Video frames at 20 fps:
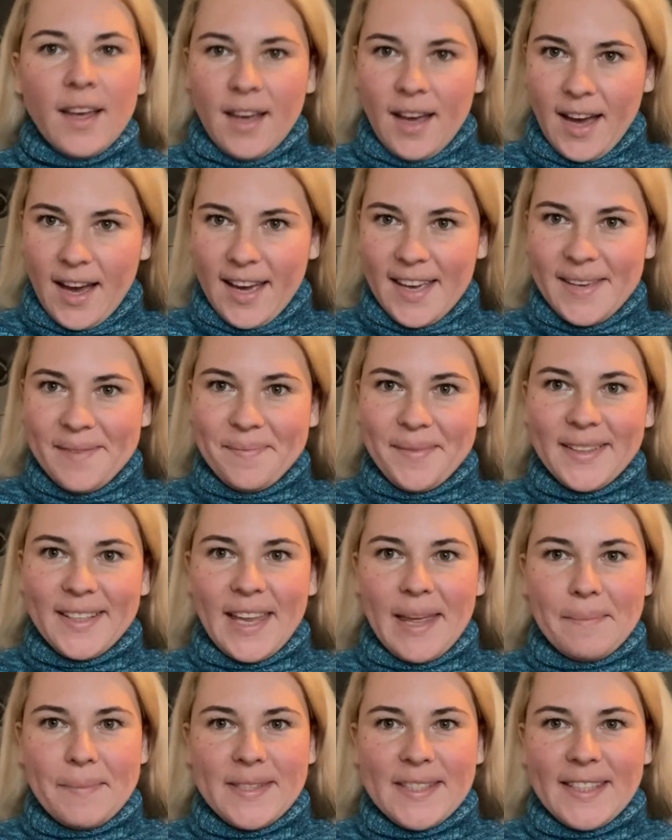Hi, my
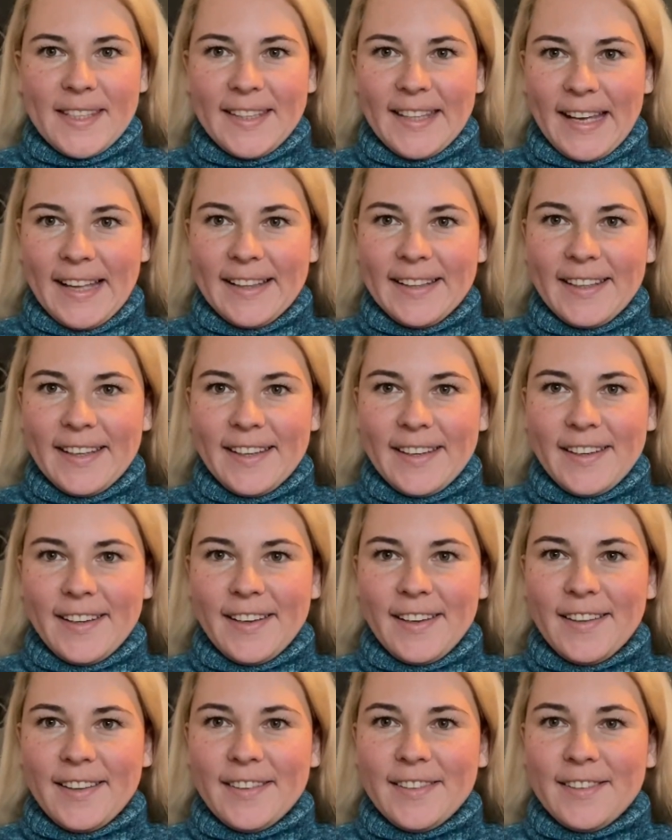name is Natalia,
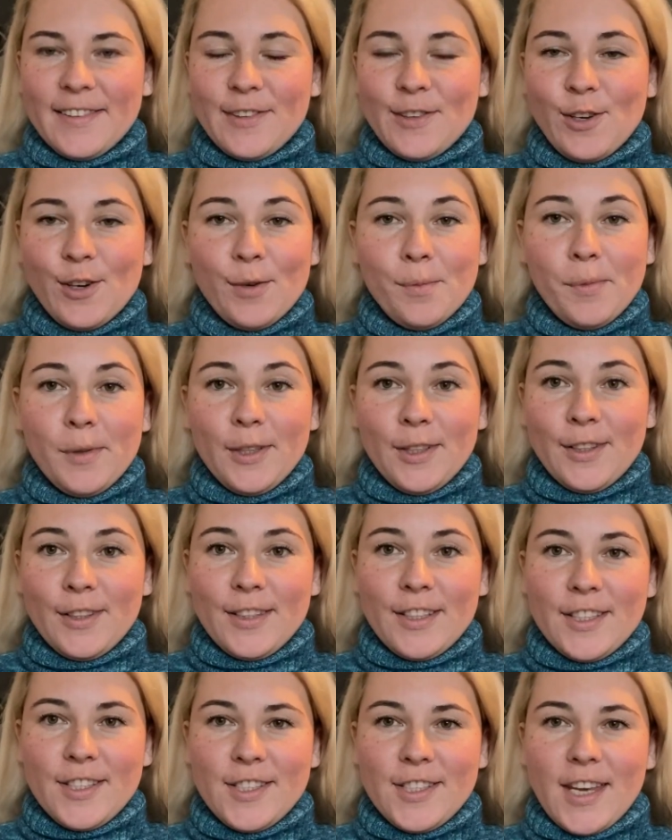and normally on
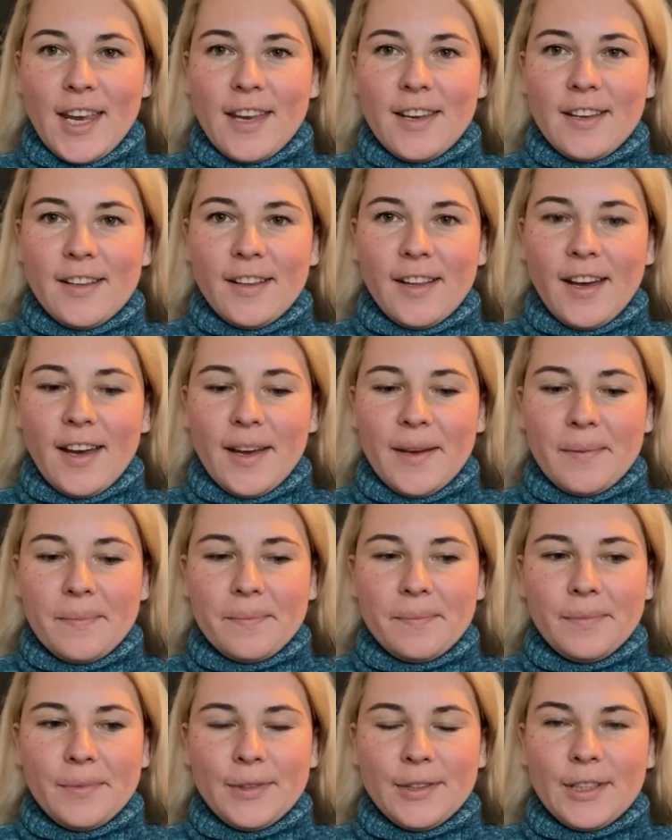this channel I'm
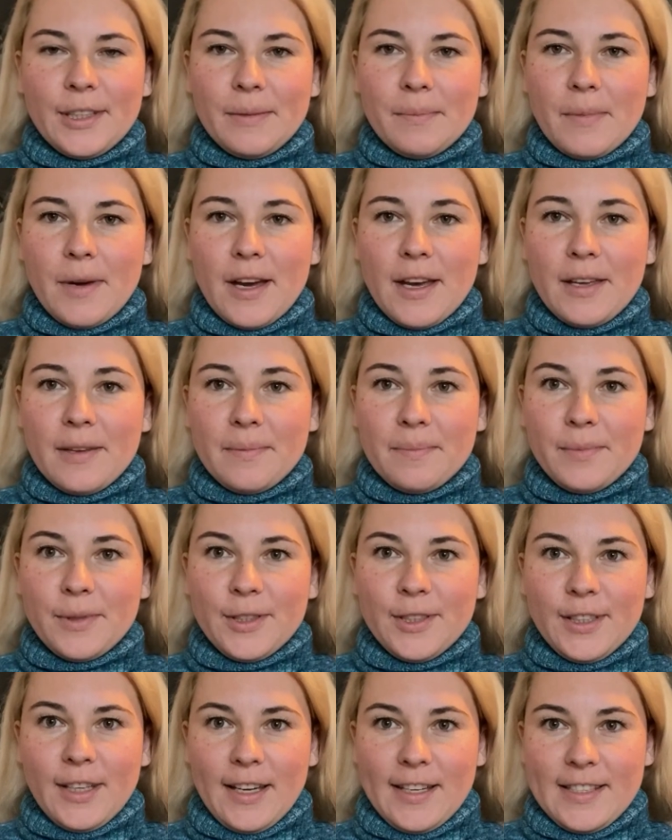putting my
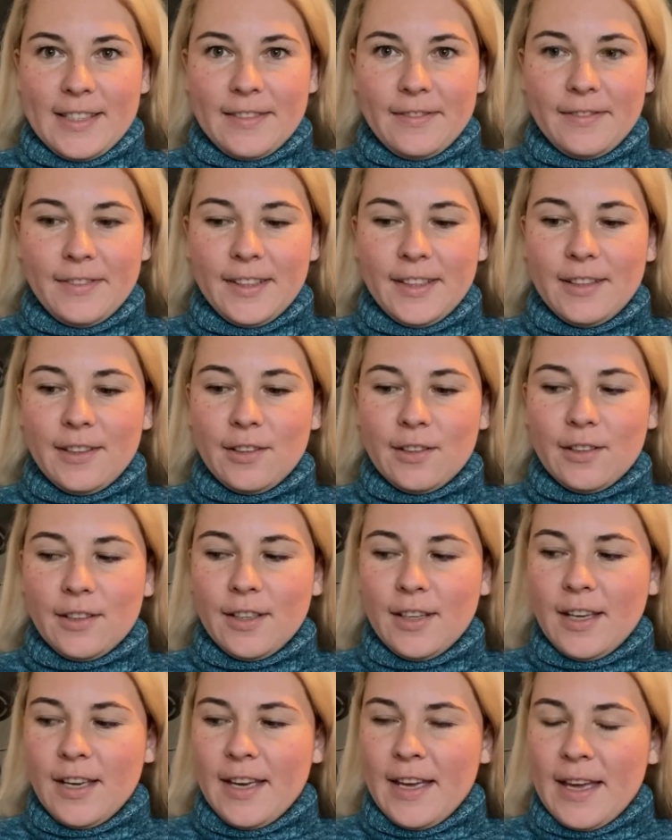podcast video
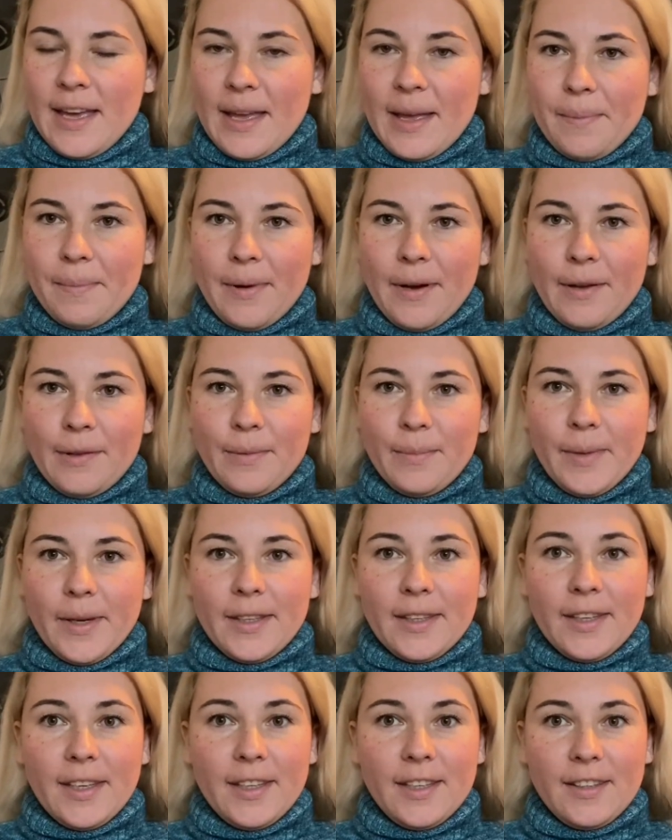about my
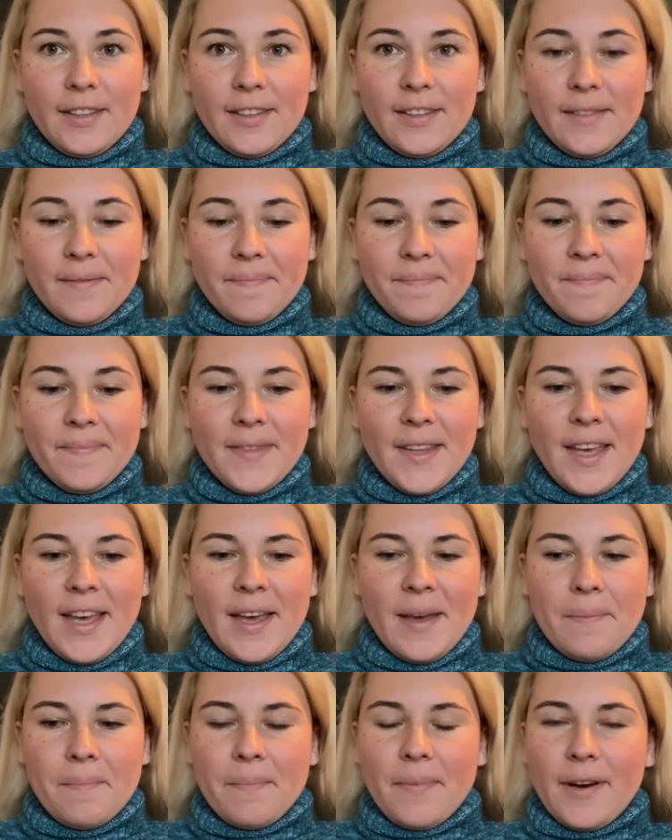knitting,
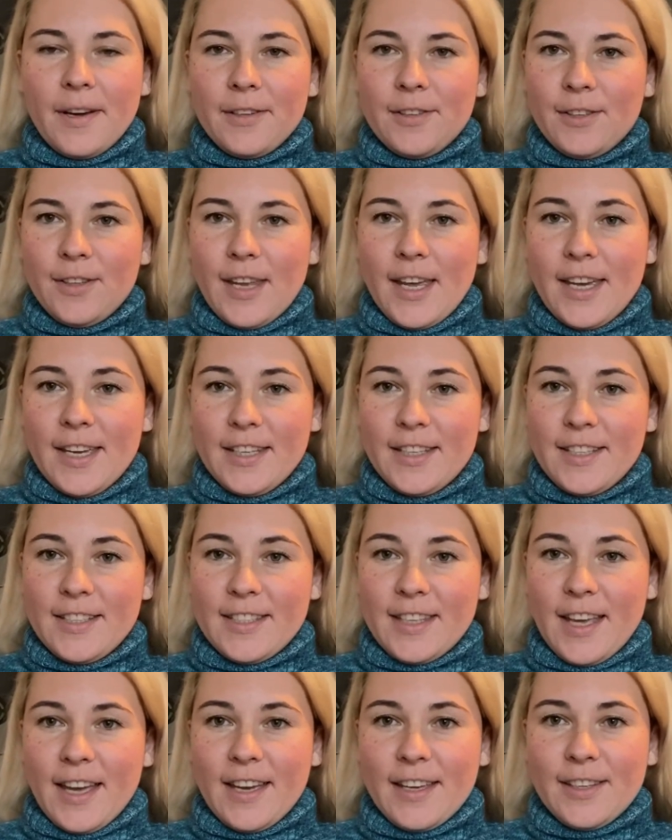but today I
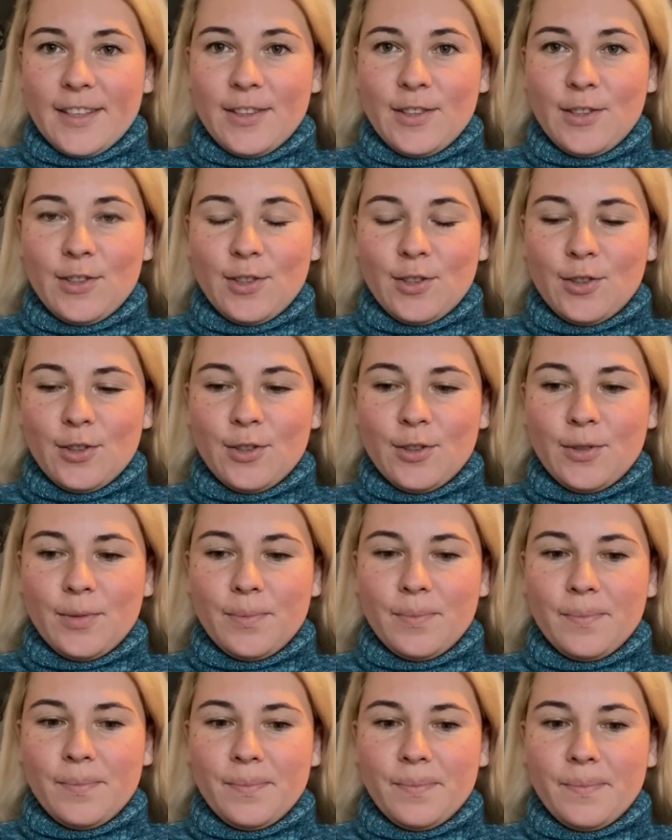decided to
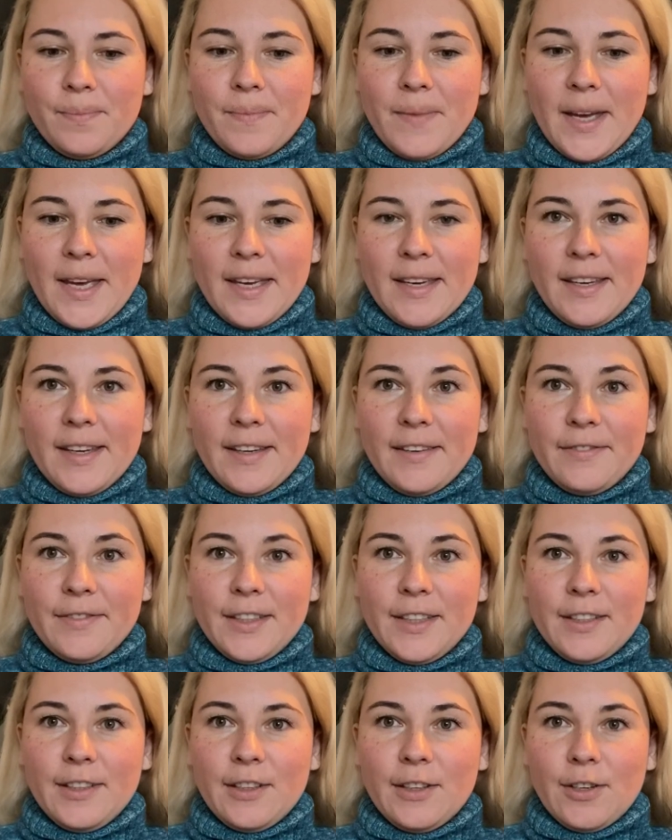make a
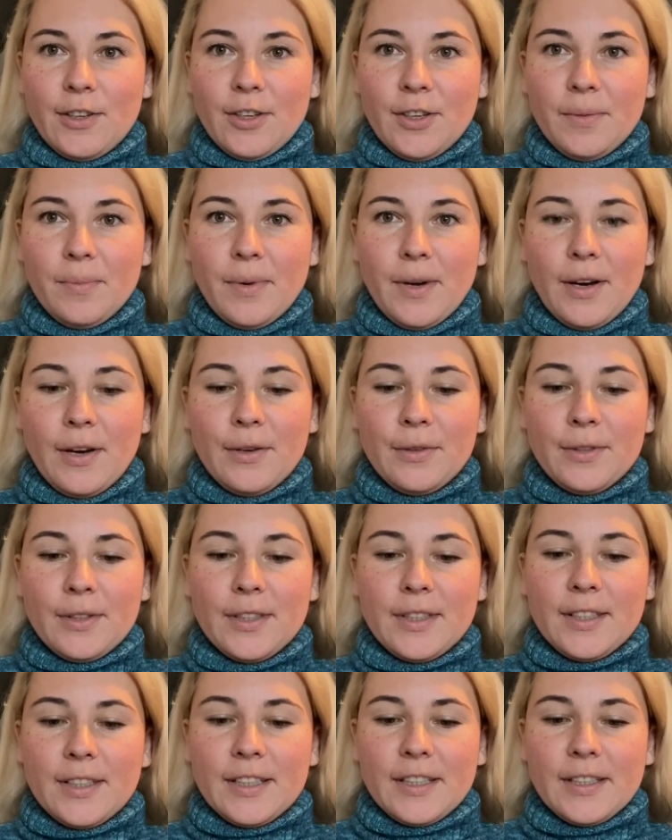video about